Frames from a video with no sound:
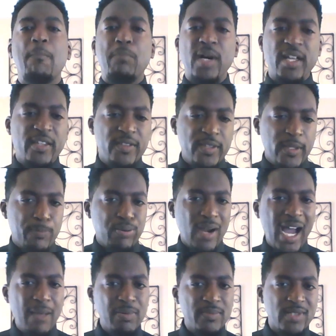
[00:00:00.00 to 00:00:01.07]
But the
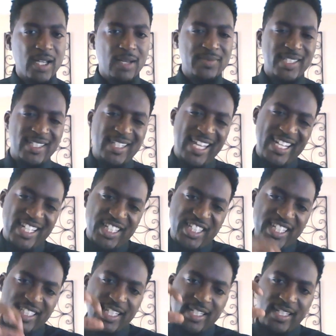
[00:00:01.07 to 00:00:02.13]
problem comes in and the
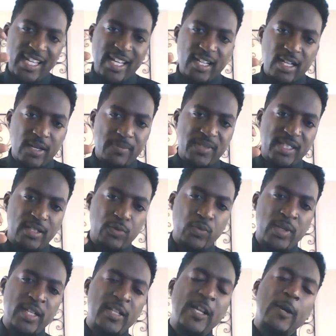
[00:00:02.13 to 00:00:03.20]
disconnect comes in
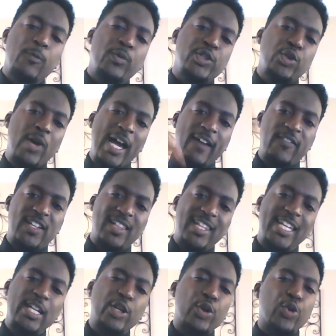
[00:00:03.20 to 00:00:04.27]
when you have a
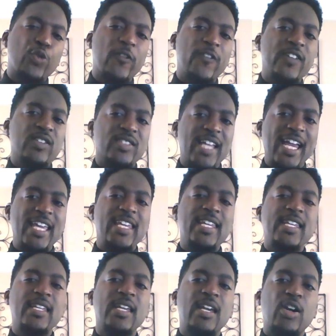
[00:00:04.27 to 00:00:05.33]
leader who feels that
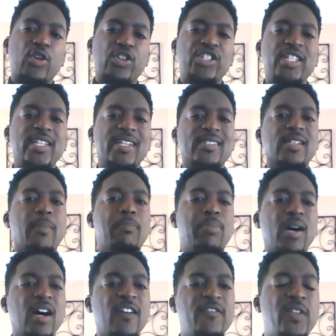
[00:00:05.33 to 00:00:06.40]
he or she is
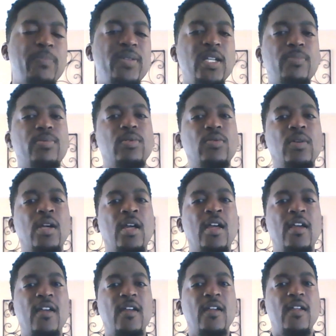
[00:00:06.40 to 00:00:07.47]
above the people
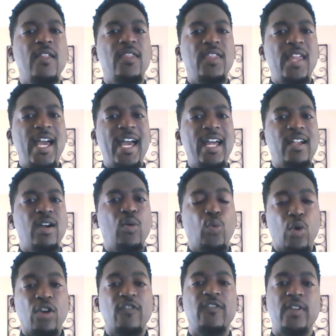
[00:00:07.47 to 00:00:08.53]
that
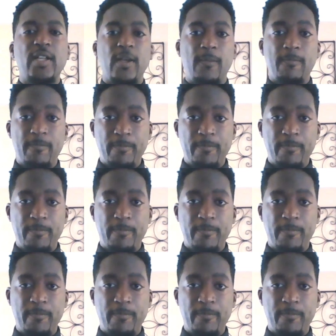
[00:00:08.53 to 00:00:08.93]
work for him.